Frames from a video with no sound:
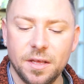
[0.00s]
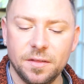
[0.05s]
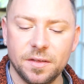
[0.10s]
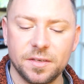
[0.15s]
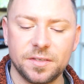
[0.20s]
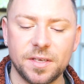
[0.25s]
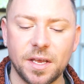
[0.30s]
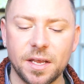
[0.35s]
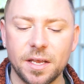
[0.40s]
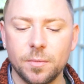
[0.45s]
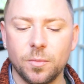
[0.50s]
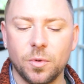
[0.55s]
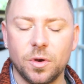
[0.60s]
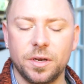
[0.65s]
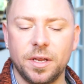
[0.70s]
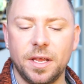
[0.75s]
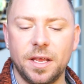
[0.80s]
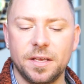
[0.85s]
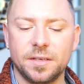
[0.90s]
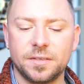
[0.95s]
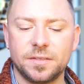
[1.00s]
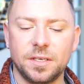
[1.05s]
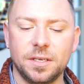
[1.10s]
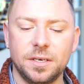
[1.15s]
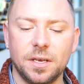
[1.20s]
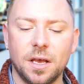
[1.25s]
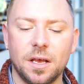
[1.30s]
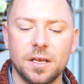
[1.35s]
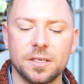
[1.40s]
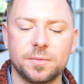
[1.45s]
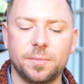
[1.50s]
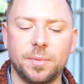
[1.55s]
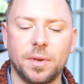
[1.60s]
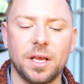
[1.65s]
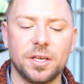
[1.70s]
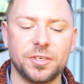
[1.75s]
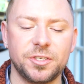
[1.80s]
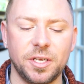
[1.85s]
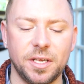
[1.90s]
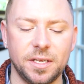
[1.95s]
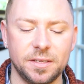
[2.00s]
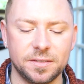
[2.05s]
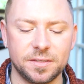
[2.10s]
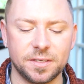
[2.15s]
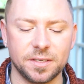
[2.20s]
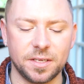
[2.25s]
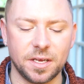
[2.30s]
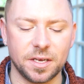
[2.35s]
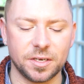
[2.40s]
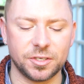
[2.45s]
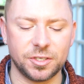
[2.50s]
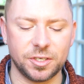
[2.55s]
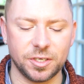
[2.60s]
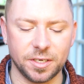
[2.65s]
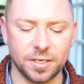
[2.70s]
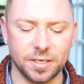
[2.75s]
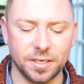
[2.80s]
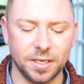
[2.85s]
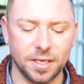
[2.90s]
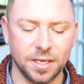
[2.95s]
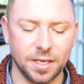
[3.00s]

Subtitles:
The second one is the Nars blush in Seduction.